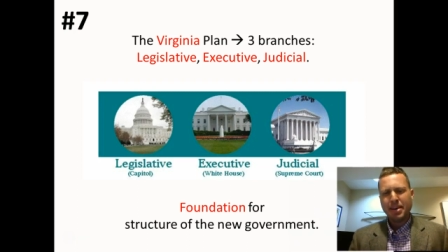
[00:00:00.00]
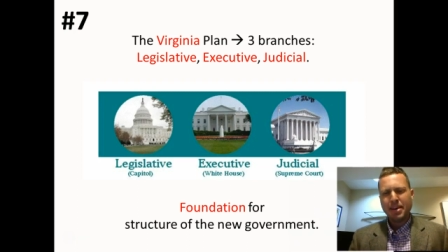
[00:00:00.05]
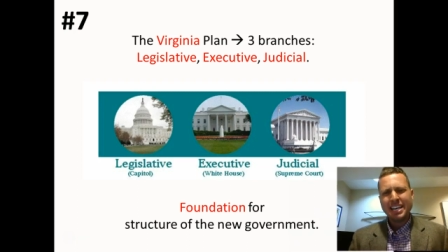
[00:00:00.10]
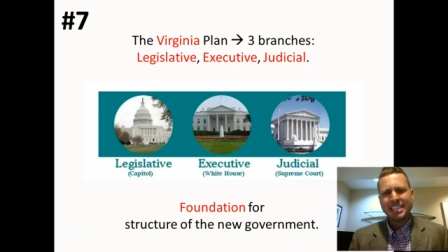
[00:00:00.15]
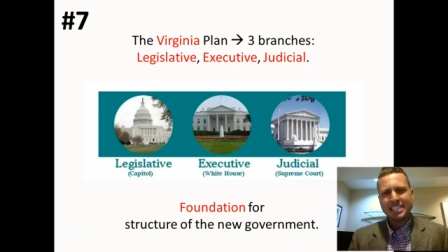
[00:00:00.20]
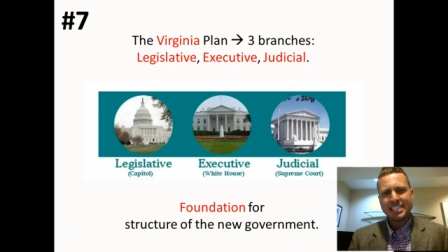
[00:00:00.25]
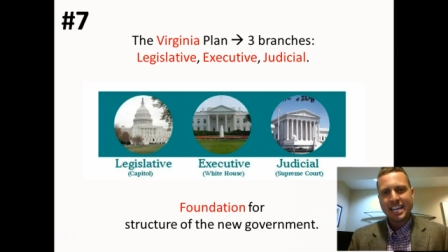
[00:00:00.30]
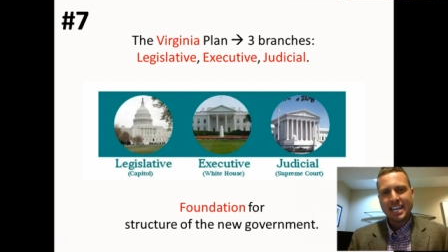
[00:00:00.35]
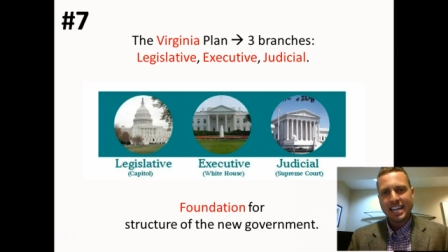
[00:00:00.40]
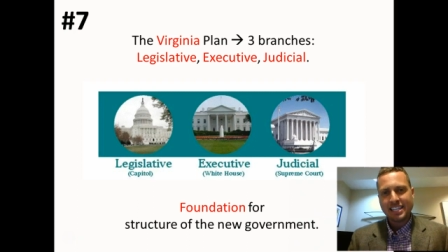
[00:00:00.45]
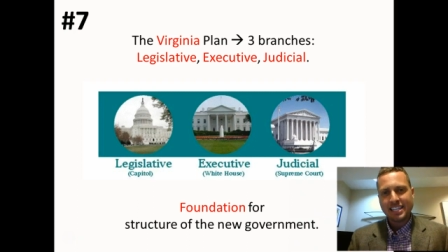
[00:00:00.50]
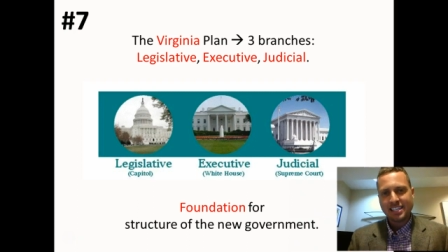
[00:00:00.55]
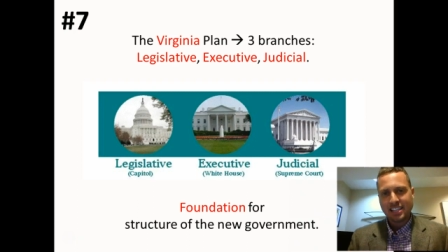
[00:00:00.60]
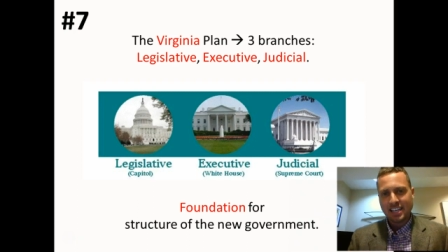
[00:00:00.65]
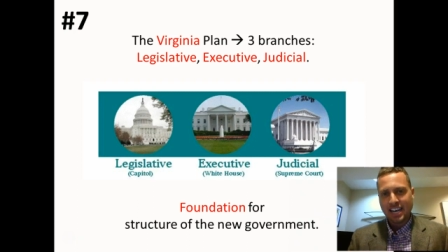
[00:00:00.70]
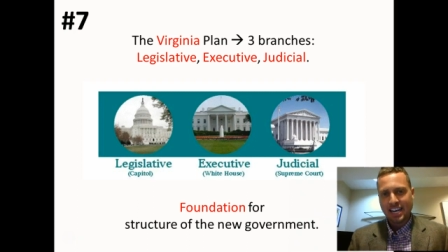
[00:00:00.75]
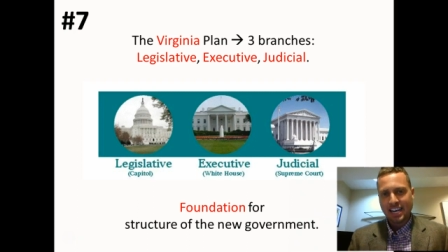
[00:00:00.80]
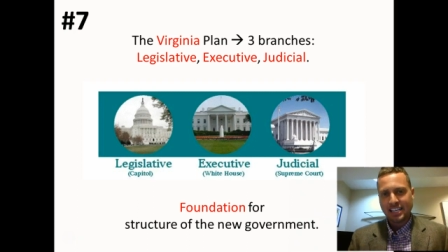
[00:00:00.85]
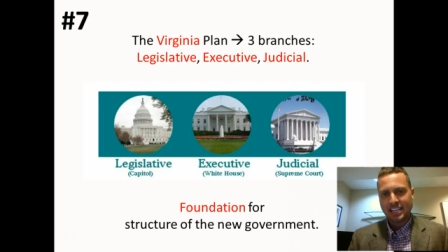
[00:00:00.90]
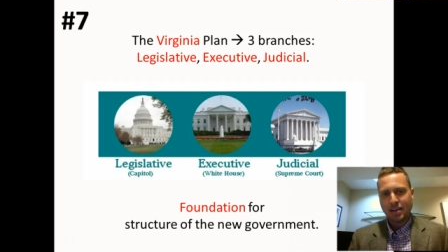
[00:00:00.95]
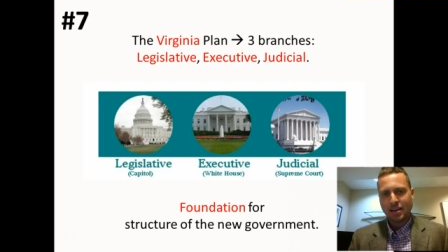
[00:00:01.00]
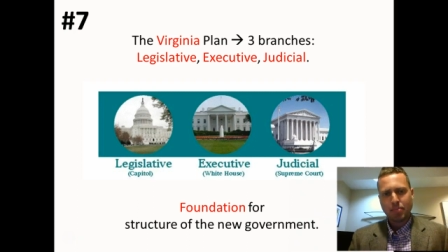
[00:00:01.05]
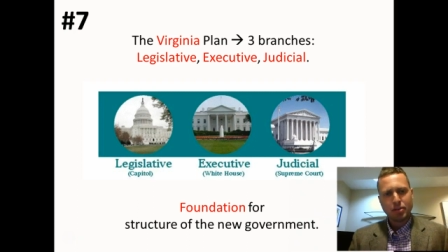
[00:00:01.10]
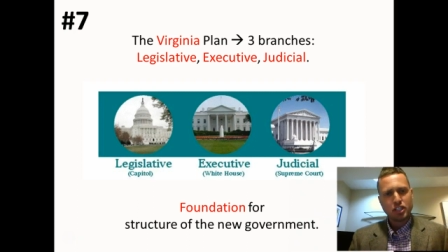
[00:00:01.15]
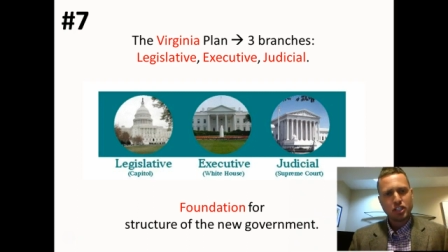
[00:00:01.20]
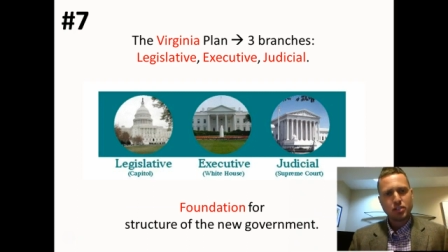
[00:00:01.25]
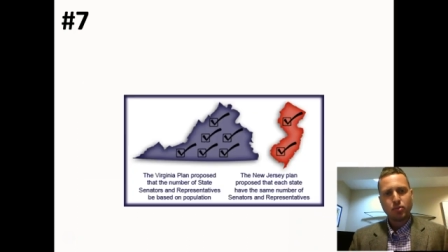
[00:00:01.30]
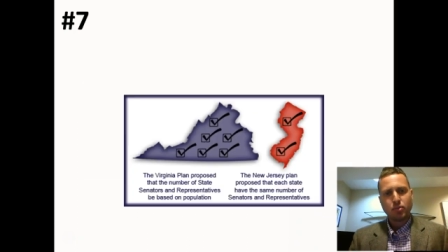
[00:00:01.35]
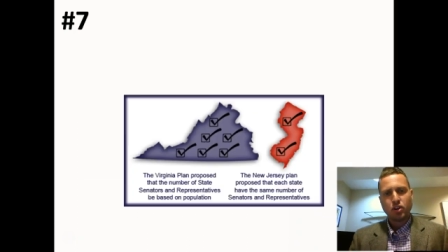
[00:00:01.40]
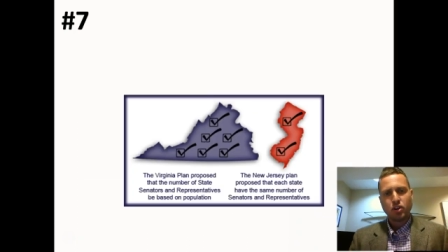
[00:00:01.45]
Big states liked it,
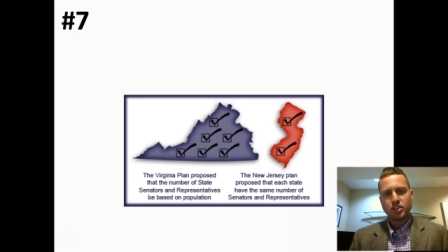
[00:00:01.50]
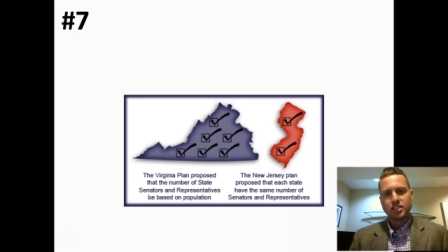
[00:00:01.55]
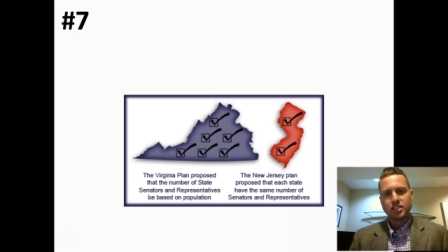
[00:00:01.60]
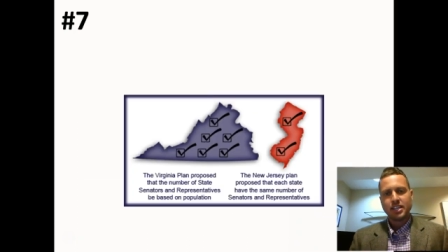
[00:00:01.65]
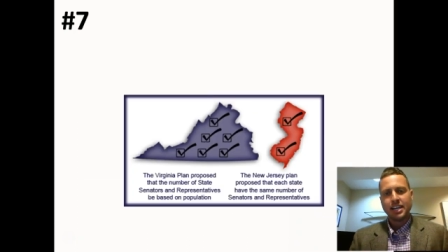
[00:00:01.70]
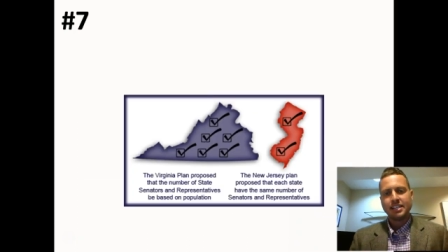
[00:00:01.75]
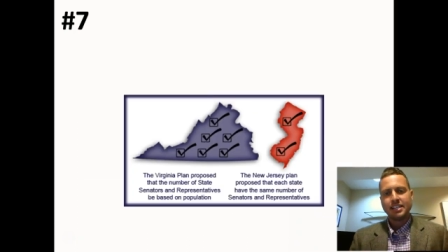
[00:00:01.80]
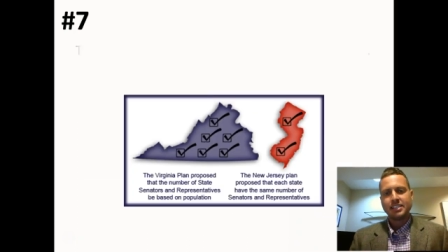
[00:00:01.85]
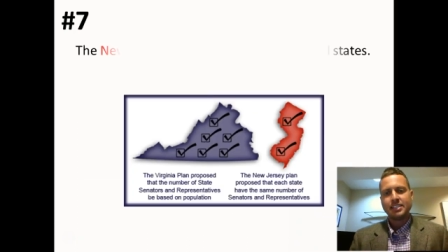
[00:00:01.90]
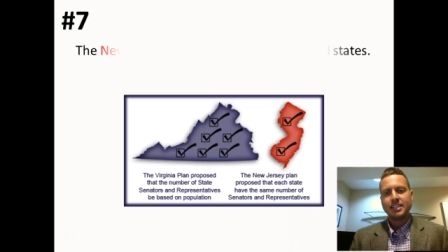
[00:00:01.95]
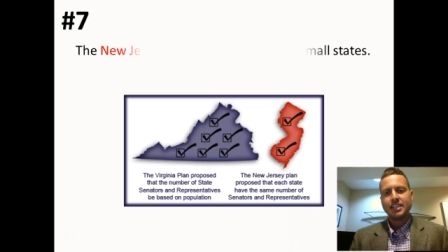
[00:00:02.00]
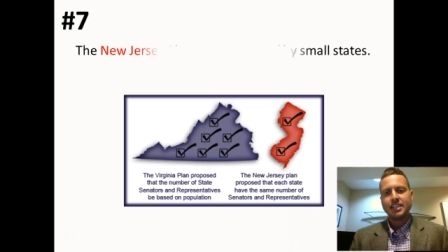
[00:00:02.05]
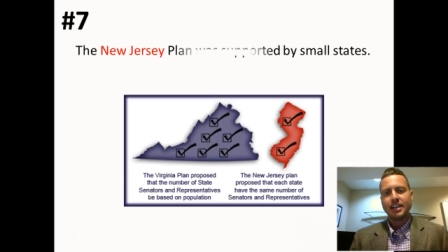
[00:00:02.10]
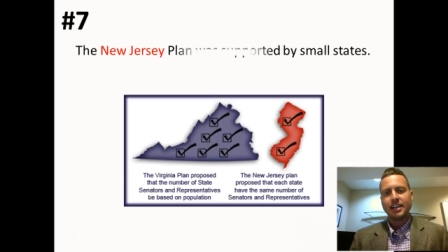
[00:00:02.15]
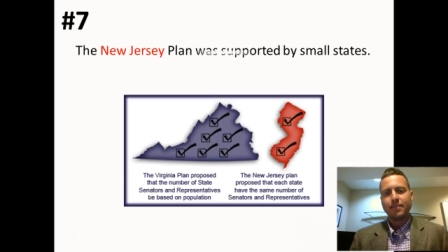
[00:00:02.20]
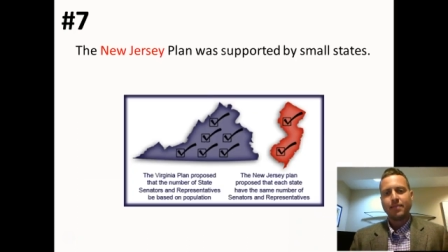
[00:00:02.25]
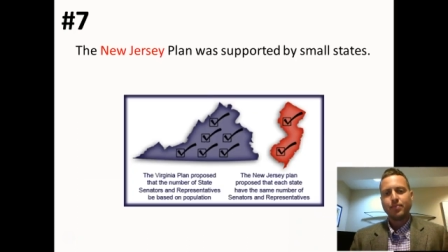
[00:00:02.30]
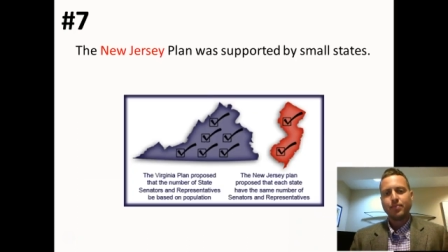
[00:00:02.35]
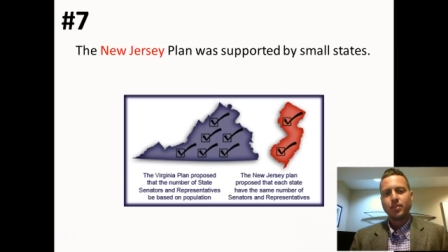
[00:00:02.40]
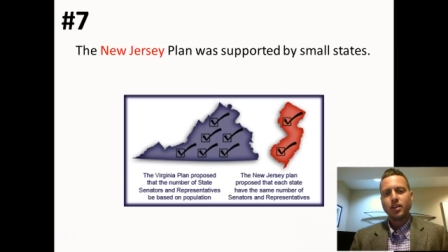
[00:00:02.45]
but small states didn't.